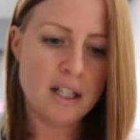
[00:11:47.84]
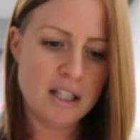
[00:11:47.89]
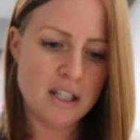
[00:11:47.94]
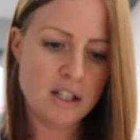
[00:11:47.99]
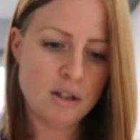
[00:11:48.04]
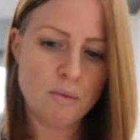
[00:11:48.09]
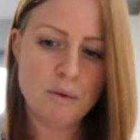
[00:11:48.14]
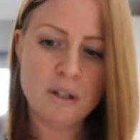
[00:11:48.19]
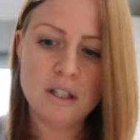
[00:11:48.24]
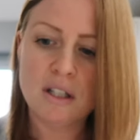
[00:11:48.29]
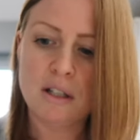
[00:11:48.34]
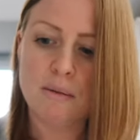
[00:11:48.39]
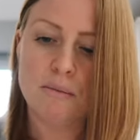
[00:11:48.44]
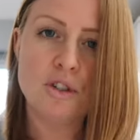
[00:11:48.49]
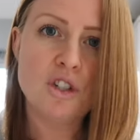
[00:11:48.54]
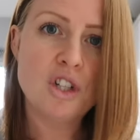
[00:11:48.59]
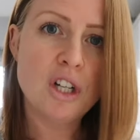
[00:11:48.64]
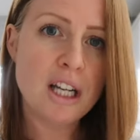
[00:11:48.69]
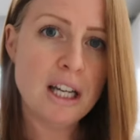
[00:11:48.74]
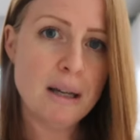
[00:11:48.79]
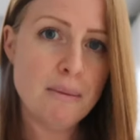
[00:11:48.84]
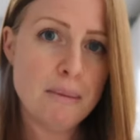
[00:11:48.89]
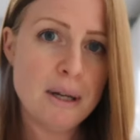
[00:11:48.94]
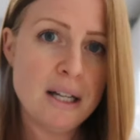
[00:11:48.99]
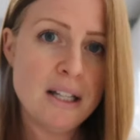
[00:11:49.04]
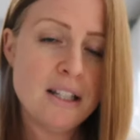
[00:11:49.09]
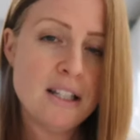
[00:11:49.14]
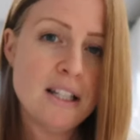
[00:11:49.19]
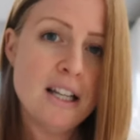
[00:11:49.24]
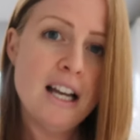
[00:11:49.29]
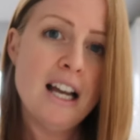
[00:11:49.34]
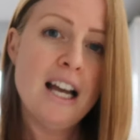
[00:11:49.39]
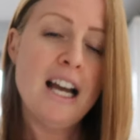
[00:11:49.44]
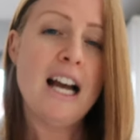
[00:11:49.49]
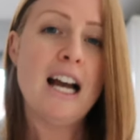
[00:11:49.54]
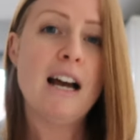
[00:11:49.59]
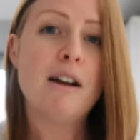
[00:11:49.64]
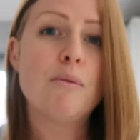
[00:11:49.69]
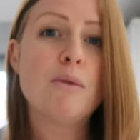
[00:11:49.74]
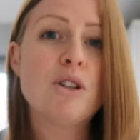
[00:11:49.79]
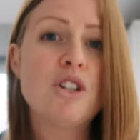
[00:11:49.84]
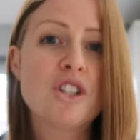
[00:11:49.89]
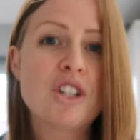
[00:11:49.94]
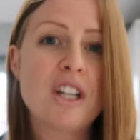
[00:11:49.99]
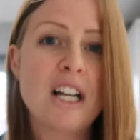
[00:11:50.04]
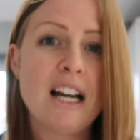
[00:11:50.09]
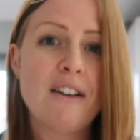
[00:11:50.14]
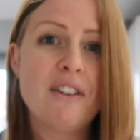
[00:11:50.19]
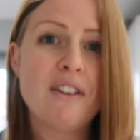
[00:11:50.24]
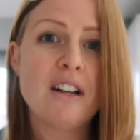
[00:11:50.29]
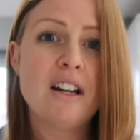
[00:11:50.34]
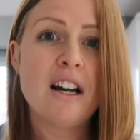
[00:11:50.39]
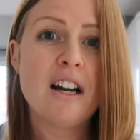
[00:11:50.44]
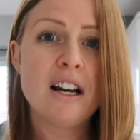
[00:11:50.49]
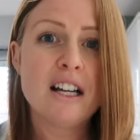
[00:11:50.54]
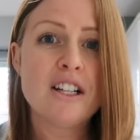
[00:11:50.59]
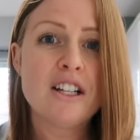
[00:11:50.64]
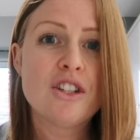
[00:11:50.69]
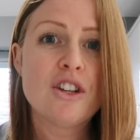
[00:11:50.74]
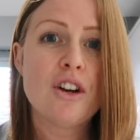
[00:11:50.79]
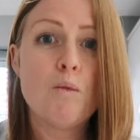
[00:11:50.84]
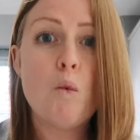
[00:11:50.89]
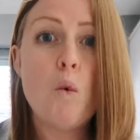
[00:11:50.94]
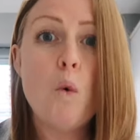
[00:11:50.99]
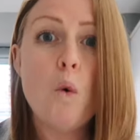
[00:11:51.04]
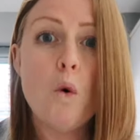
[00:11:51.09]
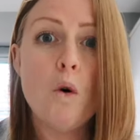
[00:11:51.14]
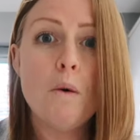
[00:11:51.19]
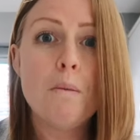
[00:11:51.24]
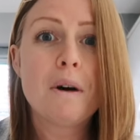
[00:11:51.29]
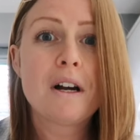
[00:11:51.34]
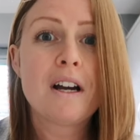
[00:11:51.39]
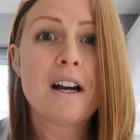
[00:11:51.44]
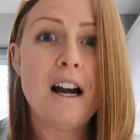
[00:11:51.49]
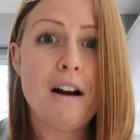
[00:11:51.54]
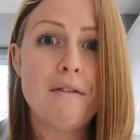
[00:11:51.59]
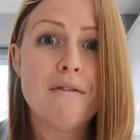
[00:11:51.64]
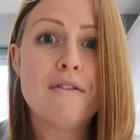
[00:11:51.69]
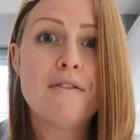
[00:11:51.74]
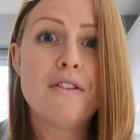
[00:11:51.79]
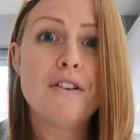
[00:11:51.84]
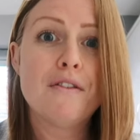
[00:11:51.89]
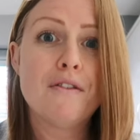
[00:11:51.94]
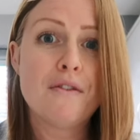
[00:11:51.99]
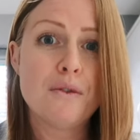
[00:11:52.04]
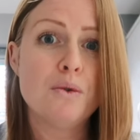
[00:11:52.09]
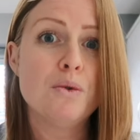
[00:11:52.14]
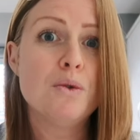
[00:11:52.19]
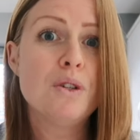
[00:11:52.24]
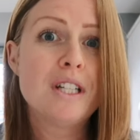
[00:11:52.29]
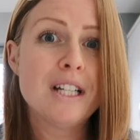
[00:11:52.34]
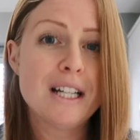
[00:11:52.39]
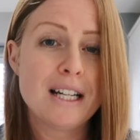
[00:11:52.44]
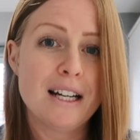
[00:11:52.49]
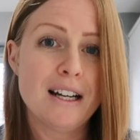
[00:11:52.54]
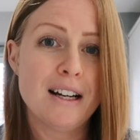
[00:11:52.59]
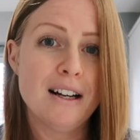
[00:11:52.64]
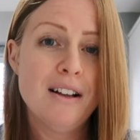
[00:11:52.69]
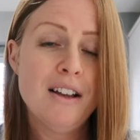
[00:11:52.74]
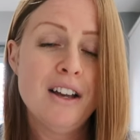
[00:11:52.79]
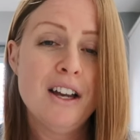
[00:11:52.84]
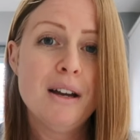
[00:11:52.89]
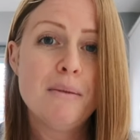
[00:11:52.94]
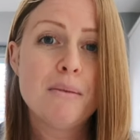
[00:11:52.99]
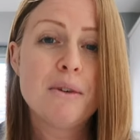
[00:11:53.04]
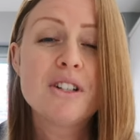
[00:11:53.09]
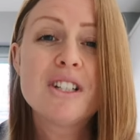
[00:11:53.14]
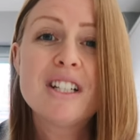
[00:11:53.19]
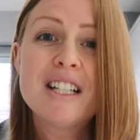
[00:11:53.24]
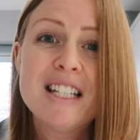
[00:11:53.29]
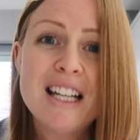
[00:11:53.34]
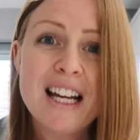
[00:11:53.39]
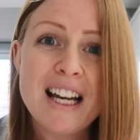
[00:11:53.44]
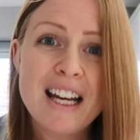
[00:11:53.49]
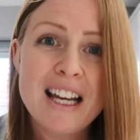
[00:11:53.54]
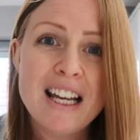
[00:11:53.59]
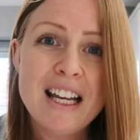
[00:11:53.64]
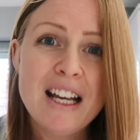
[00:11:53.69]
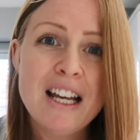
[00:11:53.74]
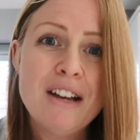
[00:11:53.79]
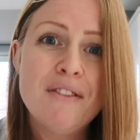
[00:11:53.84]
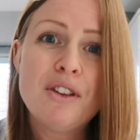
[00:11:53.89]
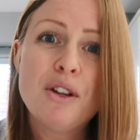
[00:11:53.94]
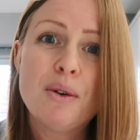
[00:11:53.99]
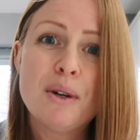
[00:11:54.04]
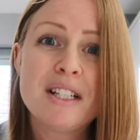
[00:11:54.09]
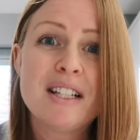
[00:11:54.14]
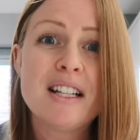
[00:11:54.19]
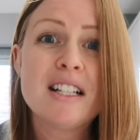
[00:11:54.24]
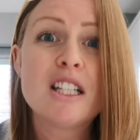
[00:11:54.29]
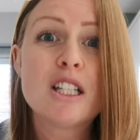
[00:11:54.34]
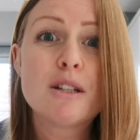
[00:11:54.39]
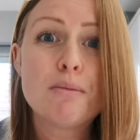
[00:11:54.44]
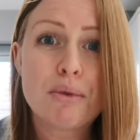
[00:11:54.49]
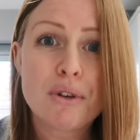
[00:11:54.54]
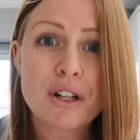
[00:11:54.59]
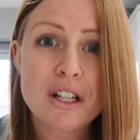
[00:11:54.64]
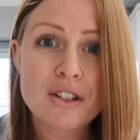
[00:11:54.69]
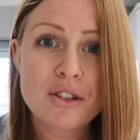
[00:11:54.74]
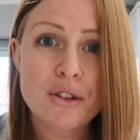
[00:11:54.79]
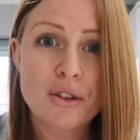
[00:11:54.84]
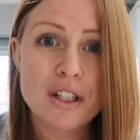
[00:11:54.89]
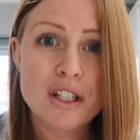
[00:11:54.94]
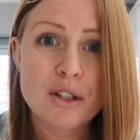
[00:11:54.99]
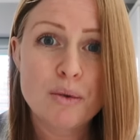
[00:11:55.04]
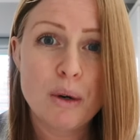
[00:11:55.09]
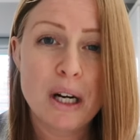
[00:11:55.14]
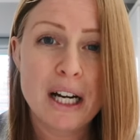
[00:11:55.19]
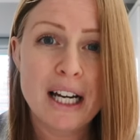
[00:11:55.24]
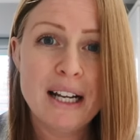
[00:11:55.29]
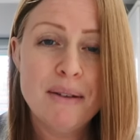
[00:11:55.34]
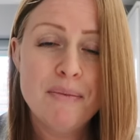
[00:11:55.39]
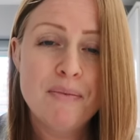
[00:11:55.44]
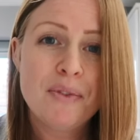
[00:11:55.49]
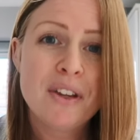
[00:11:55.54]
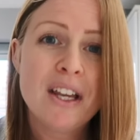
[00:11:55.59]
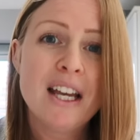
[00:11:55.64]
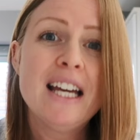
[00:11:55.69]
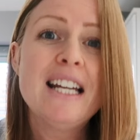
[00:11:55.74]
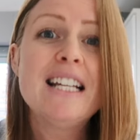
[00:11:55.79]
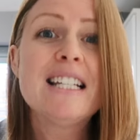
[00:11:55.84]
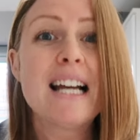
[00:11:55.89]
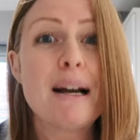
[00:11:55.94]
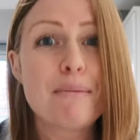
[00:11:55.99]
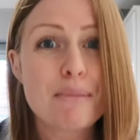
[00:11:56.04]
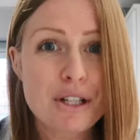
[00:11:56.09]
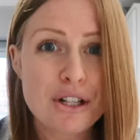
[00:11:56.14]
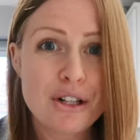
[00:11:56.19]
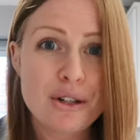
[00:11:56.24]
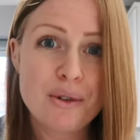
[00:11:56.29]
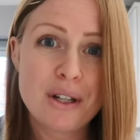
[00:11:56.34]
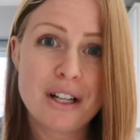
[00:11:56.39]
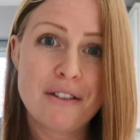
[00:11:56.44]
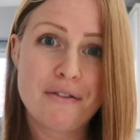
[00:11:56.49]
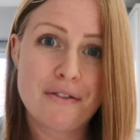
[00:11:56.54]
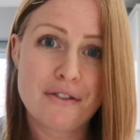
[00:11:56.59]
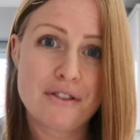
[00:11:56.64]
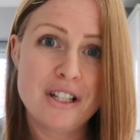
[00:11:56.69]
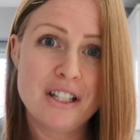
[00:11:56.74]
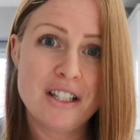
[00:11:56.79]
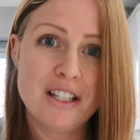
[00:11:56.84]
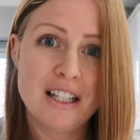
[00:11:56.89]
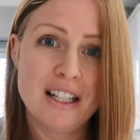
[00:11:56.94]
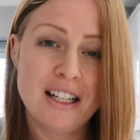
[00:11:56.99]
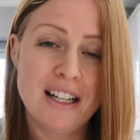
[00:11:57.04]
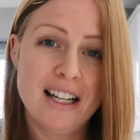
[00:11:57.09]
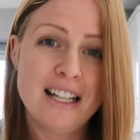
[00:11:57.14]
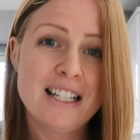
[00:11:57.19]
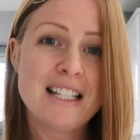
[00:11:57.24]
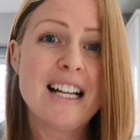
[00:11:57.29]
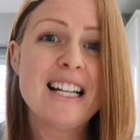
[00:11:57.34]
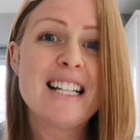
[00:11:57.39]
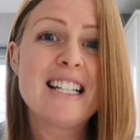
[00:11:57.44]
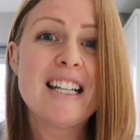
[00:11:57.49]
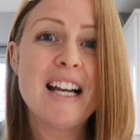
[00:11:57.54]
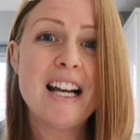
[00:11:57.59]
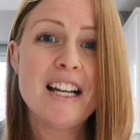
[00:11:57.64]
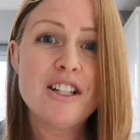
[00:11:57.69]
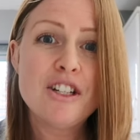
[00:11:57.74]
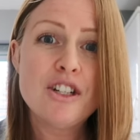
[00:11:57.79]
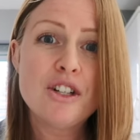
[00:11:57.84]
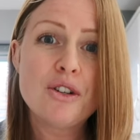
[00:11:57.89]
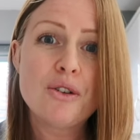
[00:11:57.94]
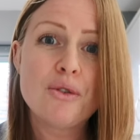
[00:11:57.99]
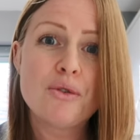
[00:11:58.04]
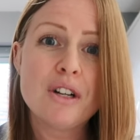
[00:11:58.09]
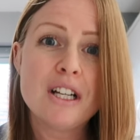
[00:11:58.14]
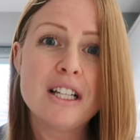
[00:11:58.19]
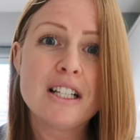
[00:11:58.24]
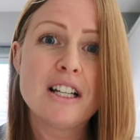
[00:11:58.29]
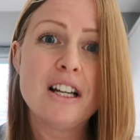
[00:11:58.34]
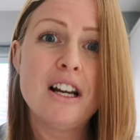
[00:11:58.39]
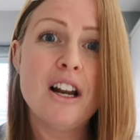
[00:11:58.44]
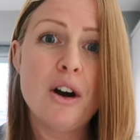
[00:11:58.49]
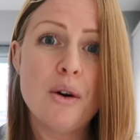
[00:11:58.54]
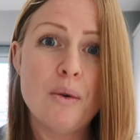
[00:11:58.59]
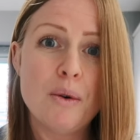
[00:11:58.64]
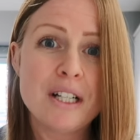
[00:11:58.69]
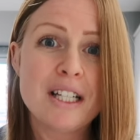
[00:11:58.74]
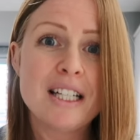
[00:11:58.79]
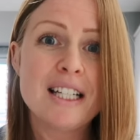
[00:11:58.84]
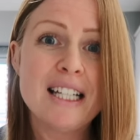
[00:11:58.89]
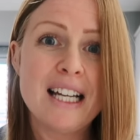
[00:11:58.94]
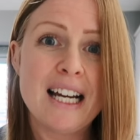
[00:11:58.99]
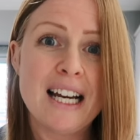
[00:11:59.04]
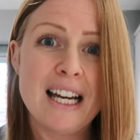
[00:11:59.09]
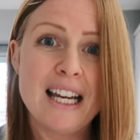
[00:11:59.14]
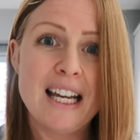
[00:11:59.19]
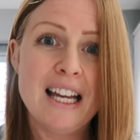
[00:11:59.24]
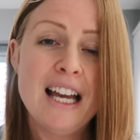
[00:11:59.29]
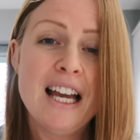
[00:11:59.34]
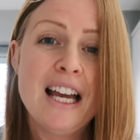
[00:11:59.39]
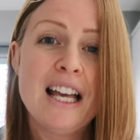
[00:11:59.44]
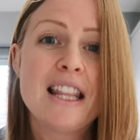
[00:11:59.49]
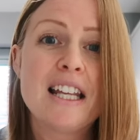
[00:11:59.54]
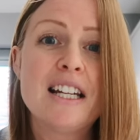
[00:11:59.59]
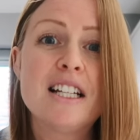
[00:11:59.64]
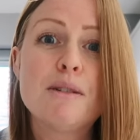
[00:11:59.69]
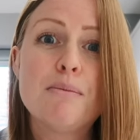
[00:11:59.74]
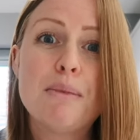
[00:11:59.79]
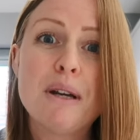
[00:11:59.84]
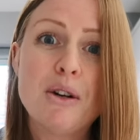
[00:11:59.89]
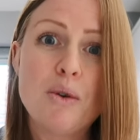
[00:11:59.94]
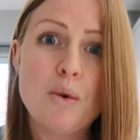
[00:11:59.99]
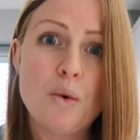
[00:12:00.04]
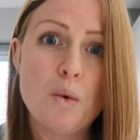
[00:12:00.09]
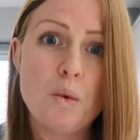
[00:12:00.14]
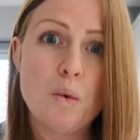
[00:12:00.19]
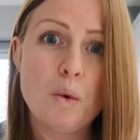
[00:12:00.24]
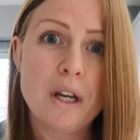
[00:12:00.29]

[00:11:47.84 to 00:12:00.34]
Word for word: this with some chicken bits, and we're just gonna have a nice warm comfort food dinner because today, even though I said spring is on its way, it is absolutely freezing. It's like 10 degrees lower today than it's been all